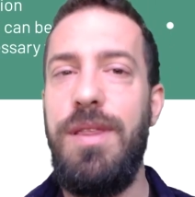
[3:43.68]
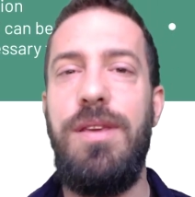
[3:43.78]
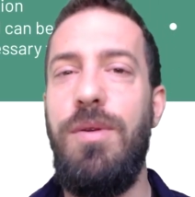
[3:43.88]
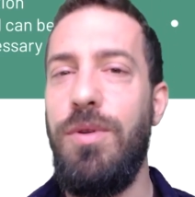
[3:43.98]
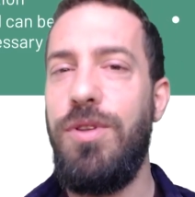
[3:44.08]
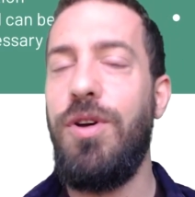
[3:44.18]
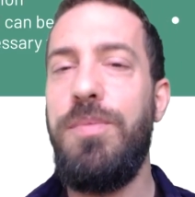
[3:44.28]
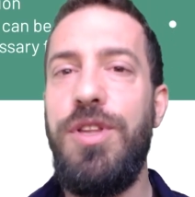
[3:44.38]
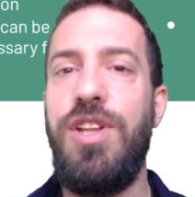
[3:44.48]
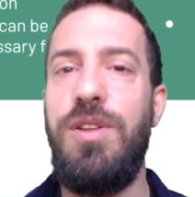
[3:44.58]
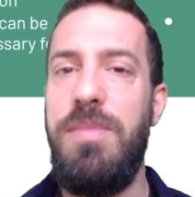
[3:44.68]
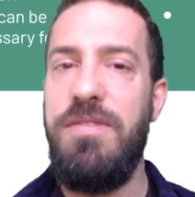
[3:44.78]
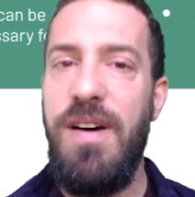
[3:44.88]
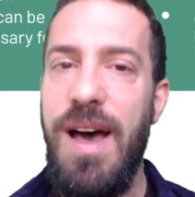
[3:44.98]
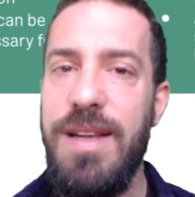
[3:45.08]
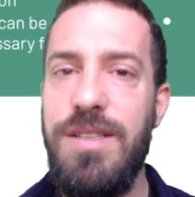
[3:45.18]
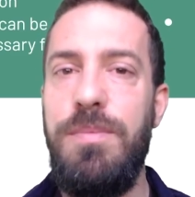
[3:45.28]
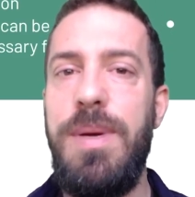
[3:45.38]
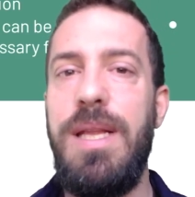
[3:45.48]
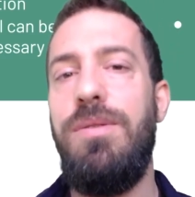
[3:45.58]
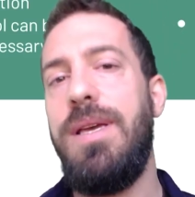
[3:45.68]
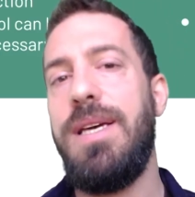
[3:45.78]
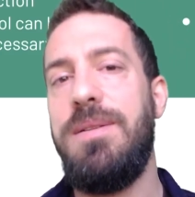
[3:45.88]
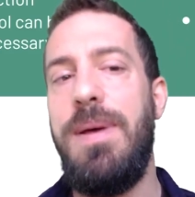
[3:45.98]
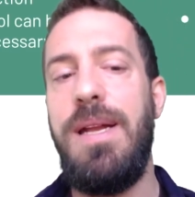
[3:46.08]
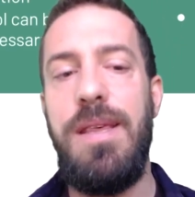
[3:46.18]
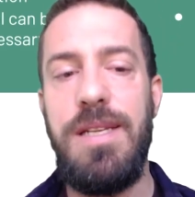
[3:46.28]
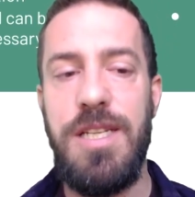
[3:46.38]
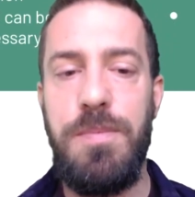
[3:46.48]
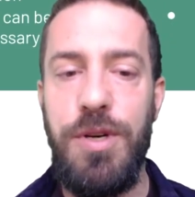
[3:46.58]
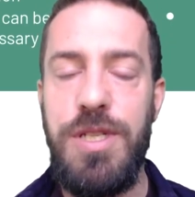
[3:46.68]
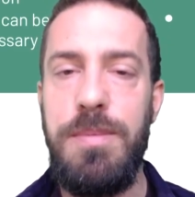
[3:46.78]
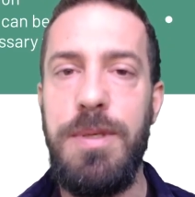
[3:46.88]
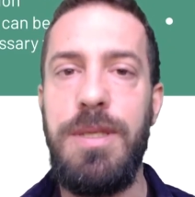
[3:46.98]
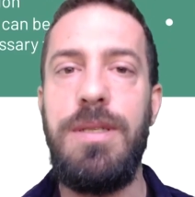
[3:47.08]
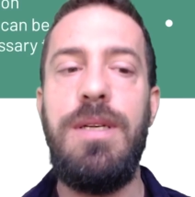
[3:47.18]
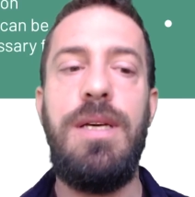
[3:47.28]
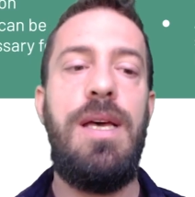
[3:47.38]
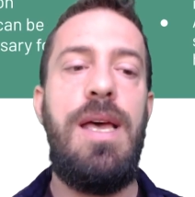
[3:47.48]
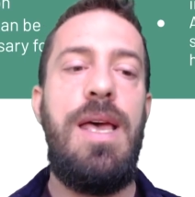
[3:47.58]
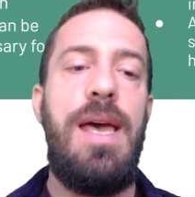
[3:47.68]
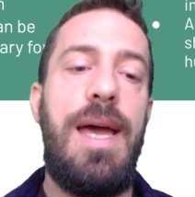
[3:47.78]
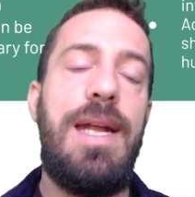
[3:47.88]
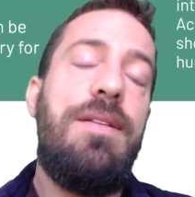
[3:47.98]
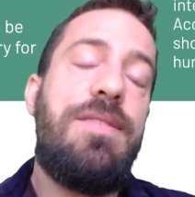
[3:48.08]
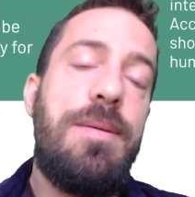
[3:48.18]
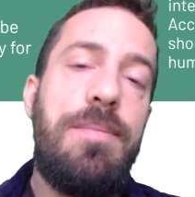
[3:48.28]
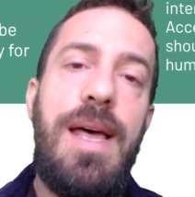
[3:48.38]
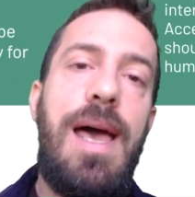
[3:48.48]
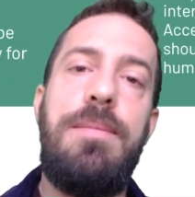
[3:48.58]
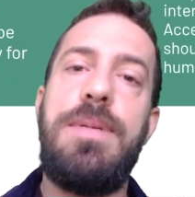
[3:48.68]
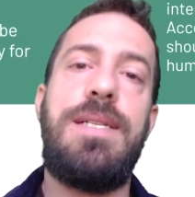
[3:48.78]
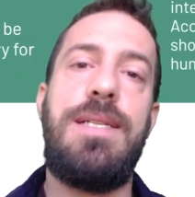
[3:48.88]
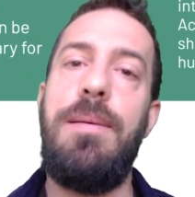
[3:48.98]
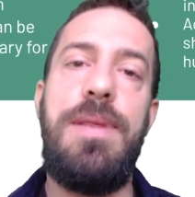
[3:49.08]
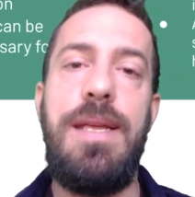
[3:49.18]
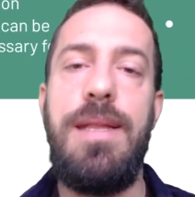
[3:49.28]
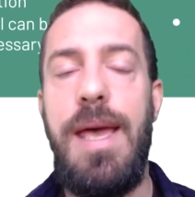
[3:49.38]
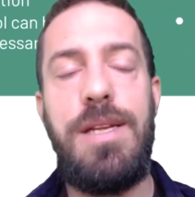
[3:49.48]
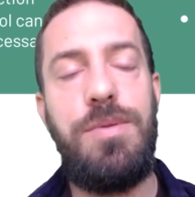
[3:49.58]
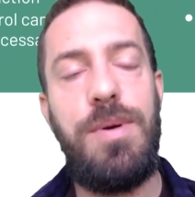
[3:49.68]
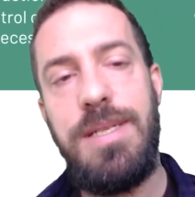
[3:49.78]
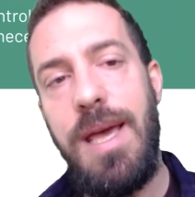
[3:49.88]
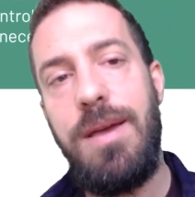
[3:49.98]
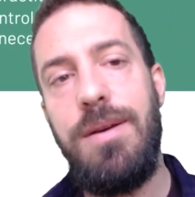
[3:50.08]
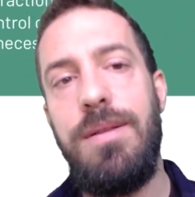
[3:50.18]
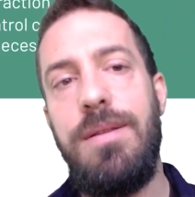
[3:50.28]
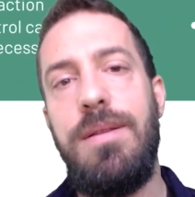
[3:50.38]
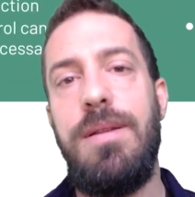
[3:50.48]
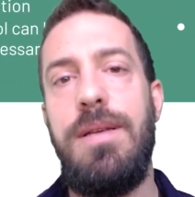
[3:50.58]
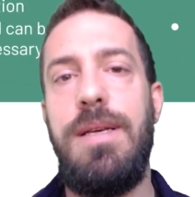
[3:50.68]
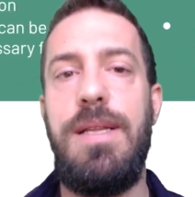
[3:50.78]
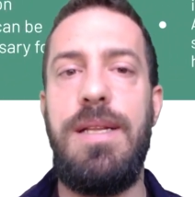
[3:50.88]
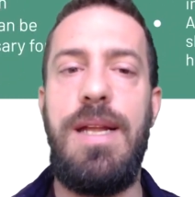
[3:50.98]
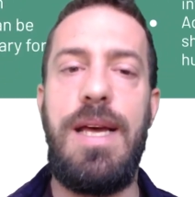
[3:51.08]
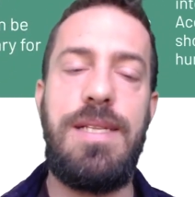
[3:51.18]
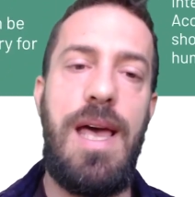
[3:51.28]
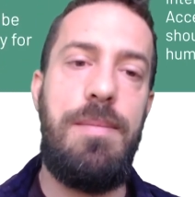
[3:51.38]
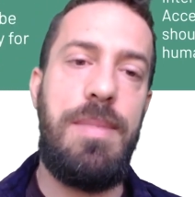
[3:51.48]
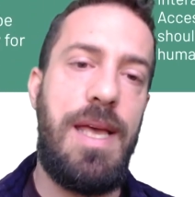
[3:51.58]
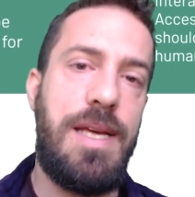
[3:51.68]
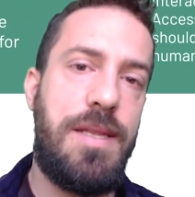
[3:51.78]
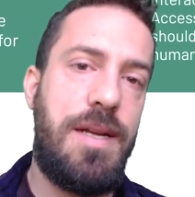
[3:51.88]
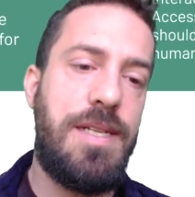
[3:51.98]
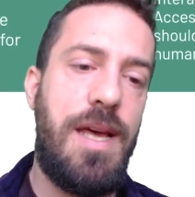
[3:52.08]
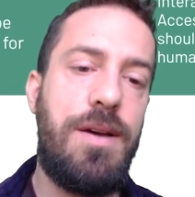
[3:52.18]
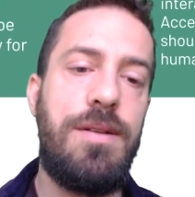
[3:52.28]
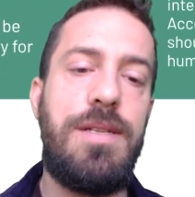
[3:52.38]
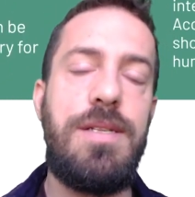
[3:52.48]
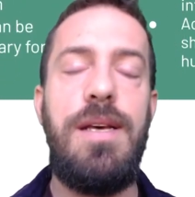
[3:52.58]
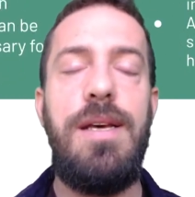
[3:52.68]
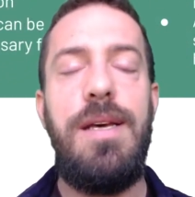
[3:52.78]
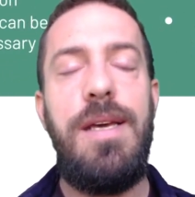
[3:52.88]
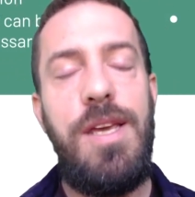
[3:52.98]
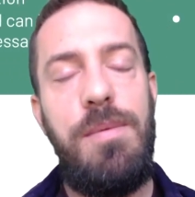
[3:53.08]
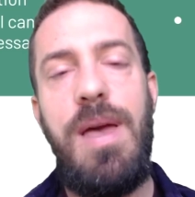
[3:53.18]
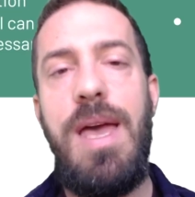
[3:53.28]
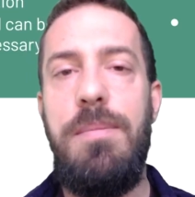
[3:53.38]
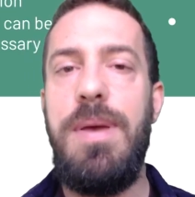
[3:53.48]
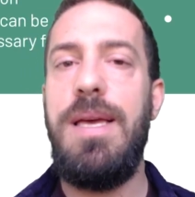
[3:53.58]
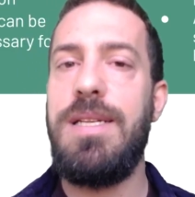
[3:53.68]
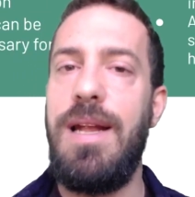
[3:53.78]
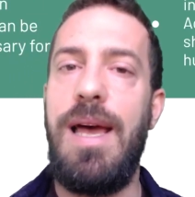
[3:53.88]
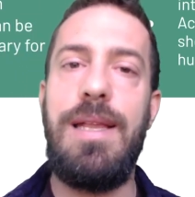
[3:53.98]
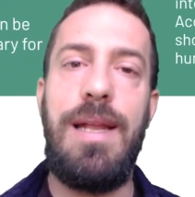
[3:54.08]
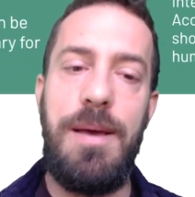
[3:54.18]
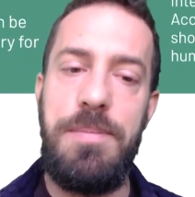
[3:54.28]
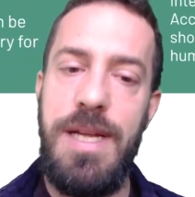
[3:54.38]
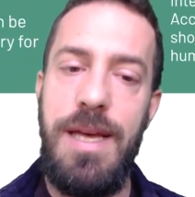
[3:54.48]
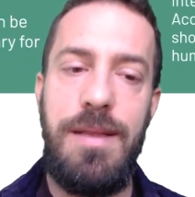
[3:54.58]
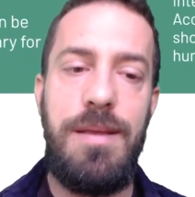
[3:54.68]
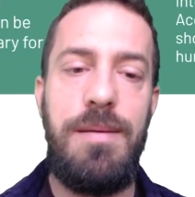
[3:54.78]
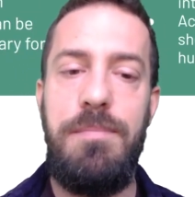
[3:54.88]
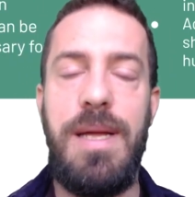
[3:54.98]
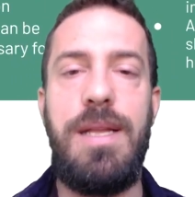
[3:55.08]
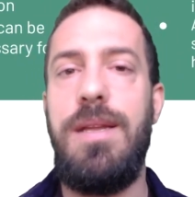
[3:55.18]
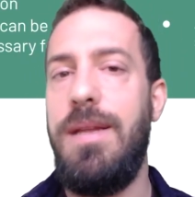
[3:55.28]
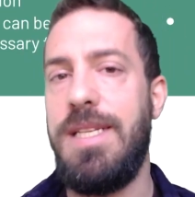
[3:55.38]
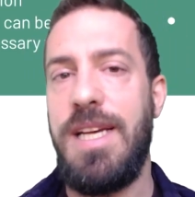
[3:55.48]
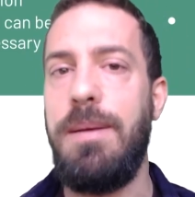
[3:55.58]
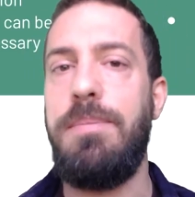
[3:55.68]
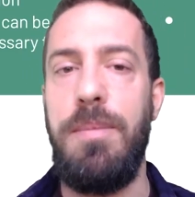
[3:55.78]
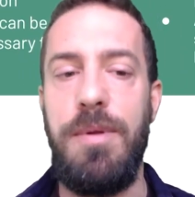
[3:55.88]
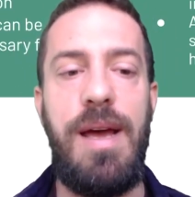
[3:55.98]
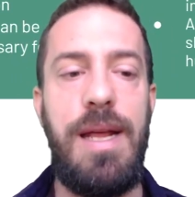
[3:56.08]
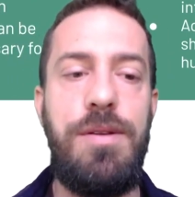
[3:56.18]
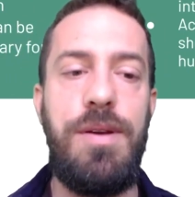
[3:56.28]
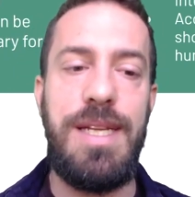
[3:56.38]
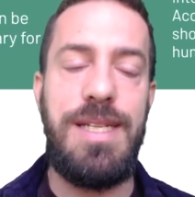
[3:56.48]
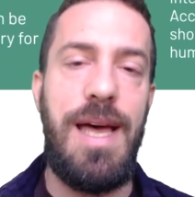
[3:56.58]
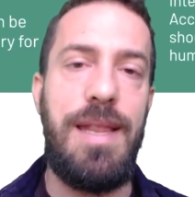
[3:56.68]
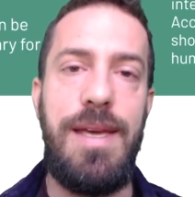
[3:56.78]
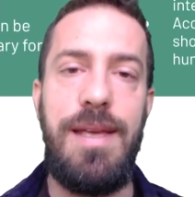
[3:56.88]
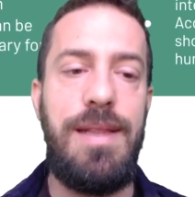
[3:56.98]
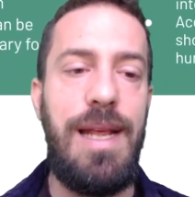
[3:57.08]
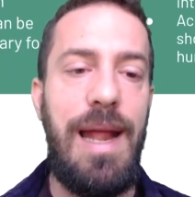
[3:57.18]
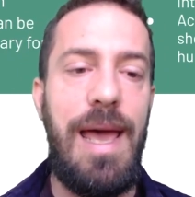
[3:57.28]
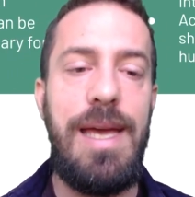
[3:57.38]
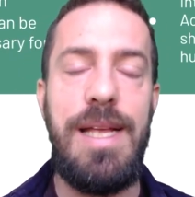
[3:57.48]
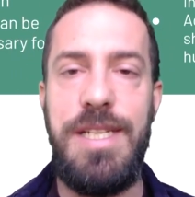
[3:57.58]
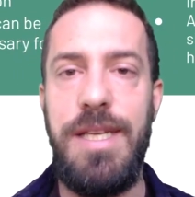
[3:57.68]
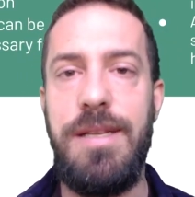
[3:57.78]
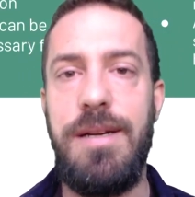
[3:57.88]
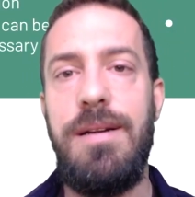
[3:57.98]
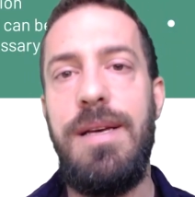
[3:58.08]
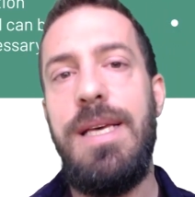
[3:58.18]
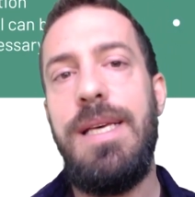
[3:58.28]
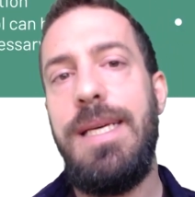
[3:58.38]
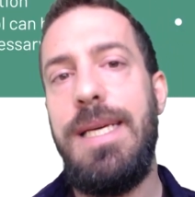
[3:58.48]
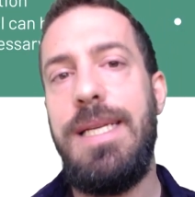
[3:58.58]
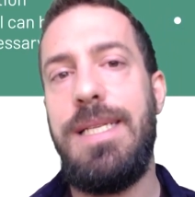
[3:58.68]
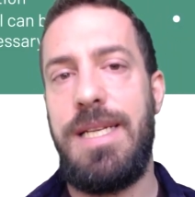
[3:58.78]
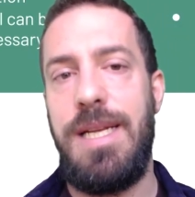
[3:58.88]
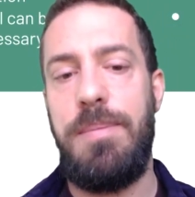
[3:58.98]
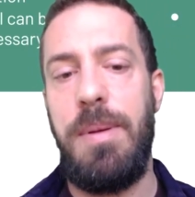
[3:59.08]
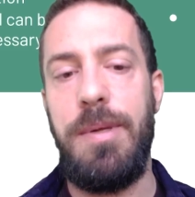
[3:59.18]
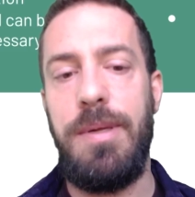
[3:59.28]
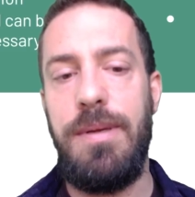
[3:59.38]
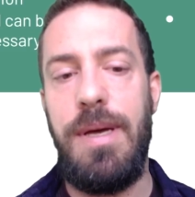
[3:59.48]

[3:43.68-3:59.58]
want your computer to be fast, to be doing as many things as possible. And if sometimes something takes 1 second, the next time it takes 3 seconds, you may be slightly upset, but it's acceptable, right? You understand the delay and jitter is acceptable